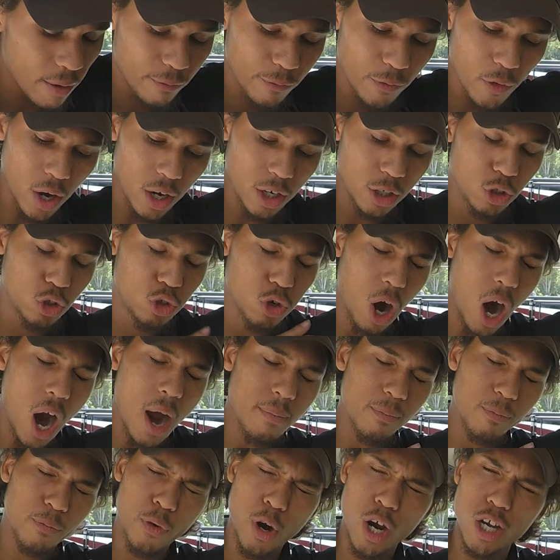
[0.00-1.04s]

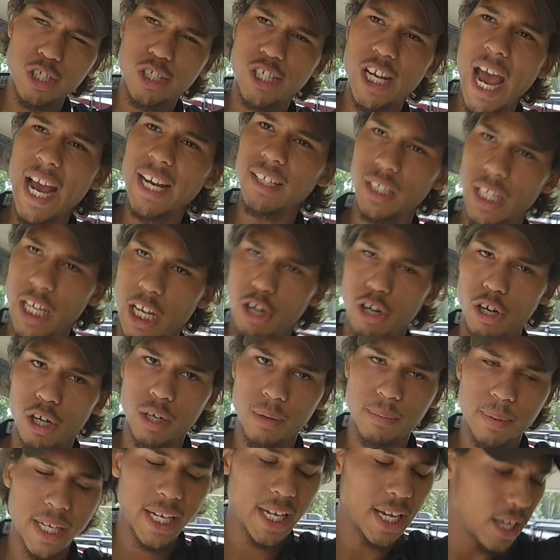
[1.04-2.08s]
front jacks, enter to
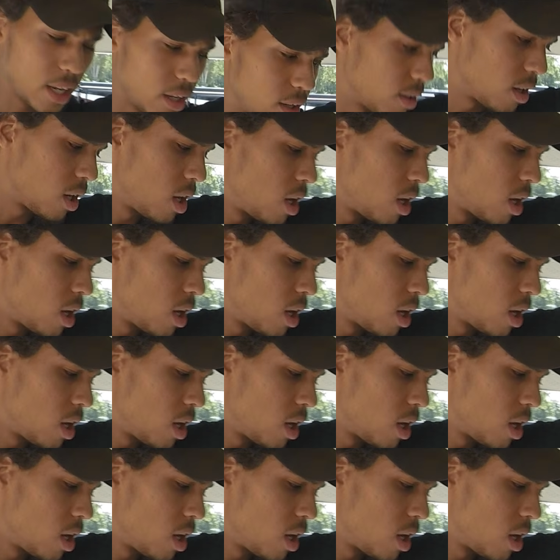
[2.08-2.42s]
begin.